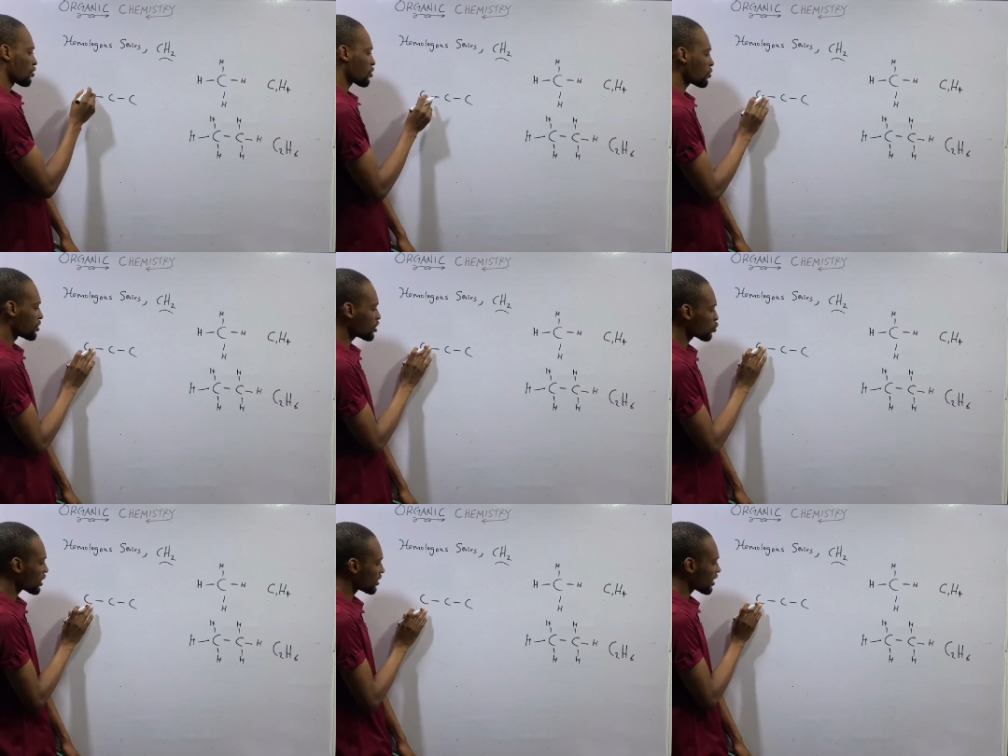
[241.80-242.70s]
So this
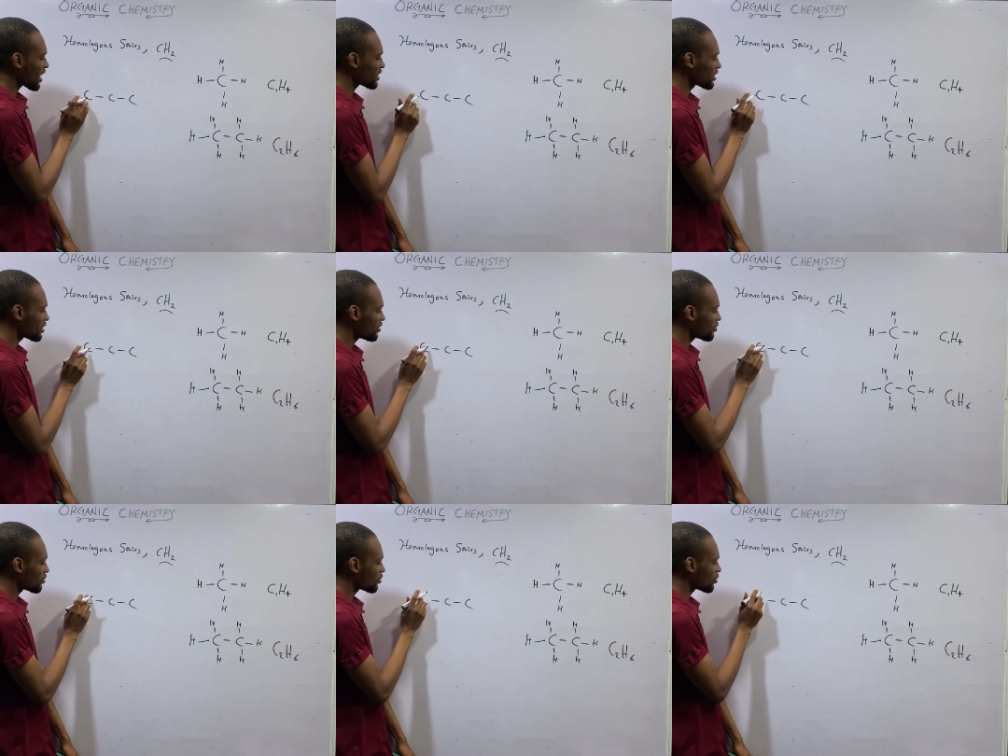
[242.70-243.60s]
one has
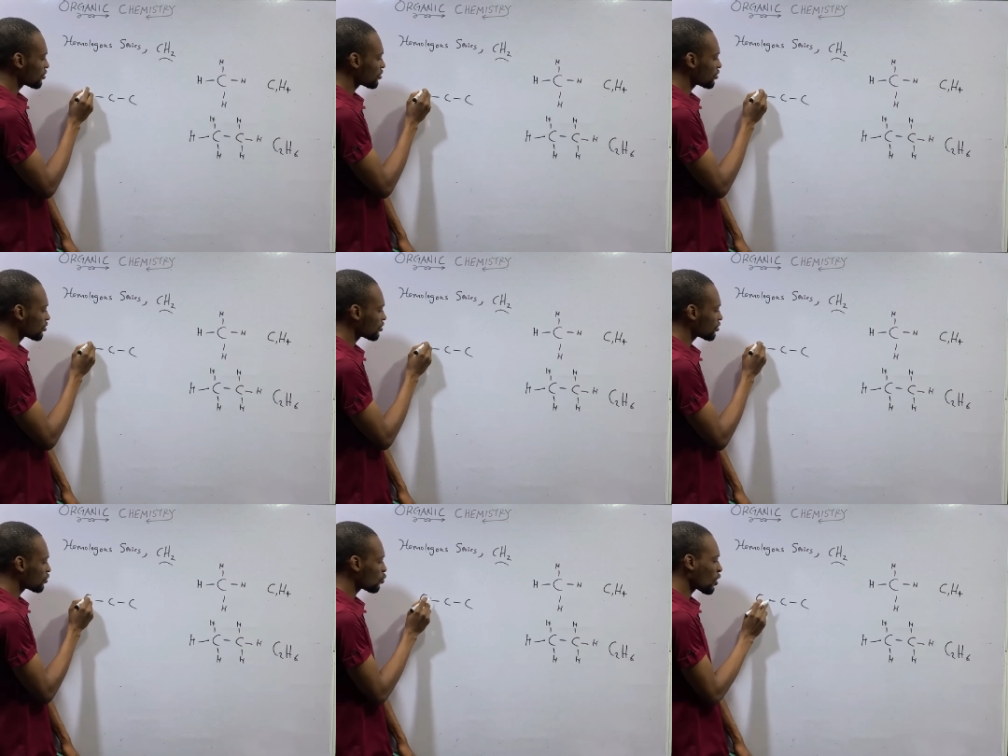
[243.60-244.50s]

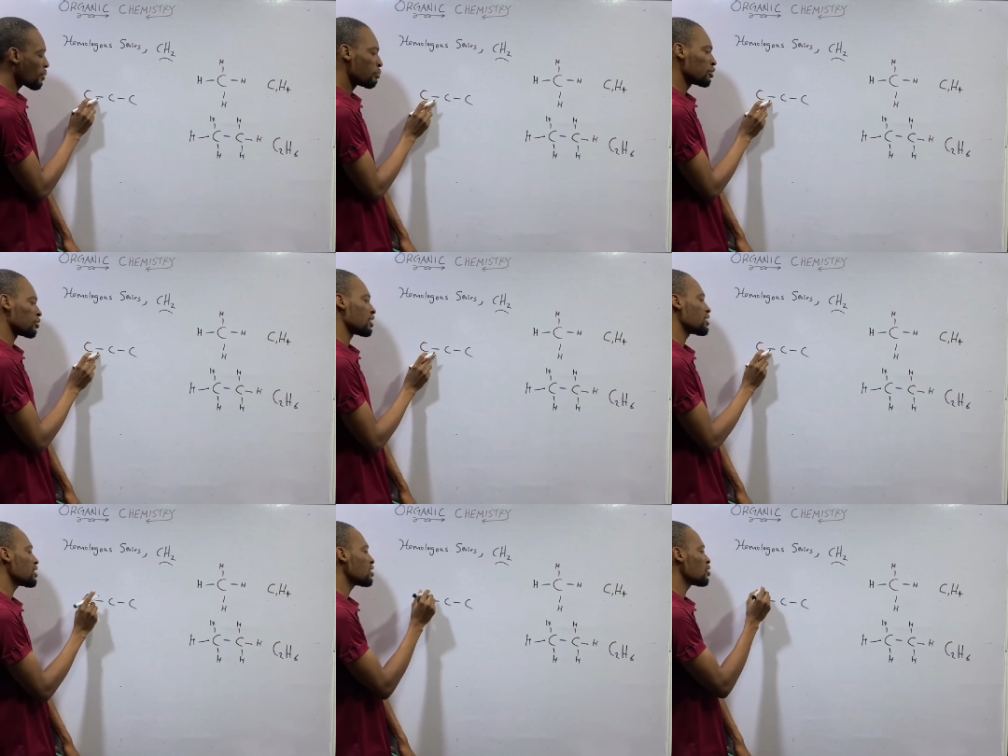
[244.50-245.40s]
one bond
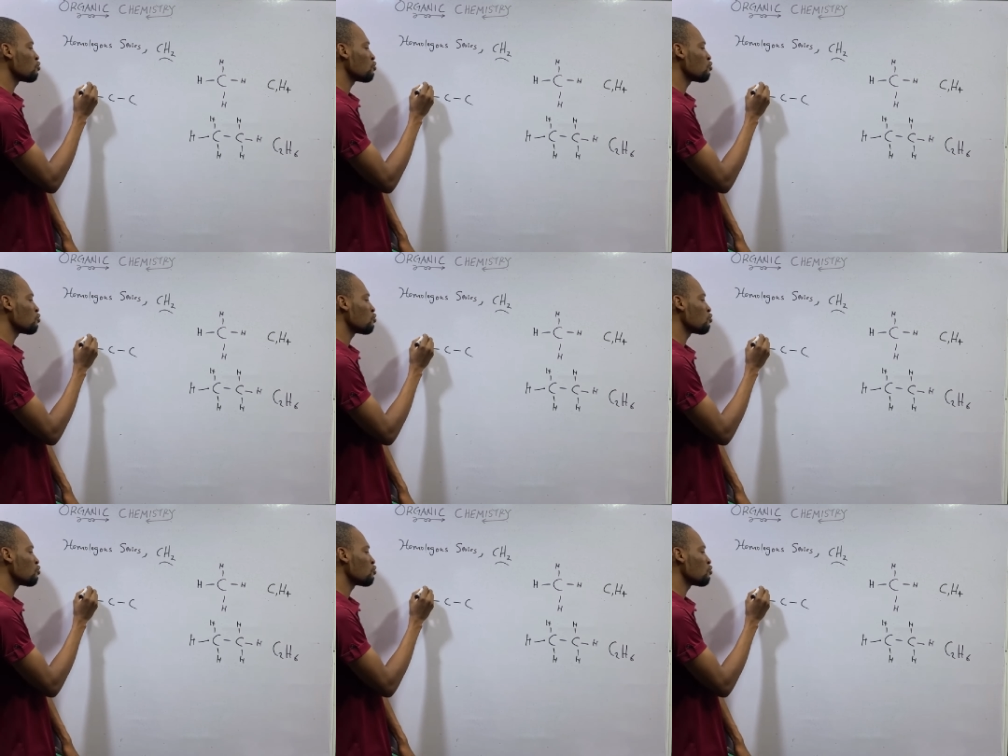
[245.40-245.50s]
already,